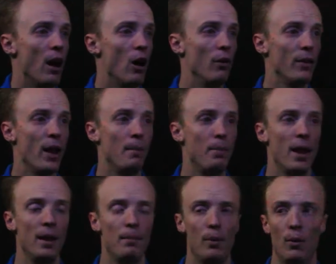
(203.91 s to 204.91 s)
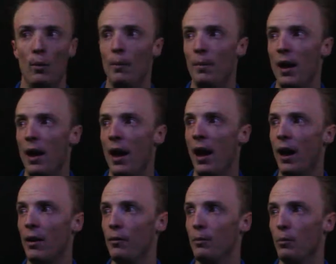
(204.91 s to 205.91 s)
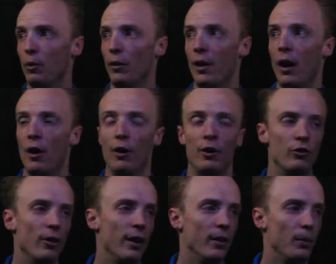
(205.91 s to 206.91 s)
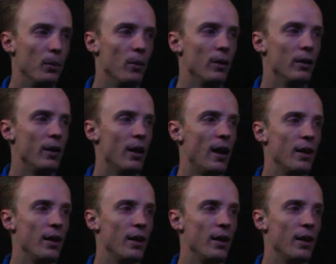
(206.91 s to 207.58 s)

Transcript: of our people have brought their own transport,